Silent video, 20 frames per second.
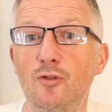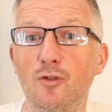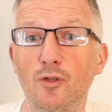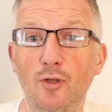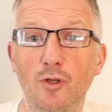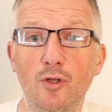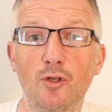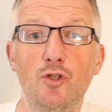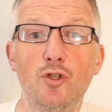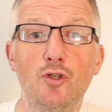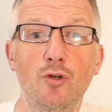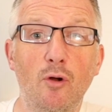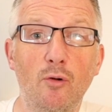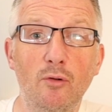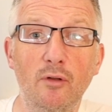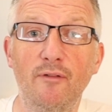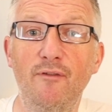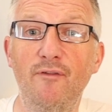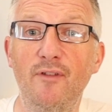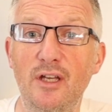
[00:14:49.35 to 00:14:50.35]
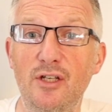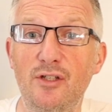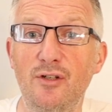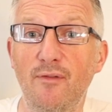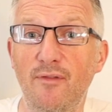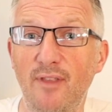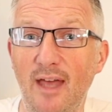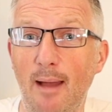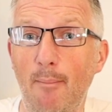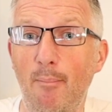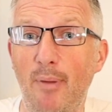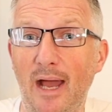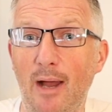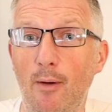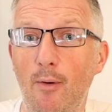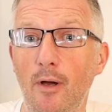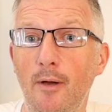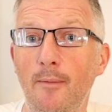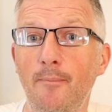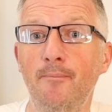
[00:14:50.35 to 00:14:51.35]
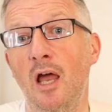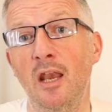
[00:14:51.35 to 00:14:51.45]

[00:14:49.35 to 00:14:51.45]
to control a fish of that power.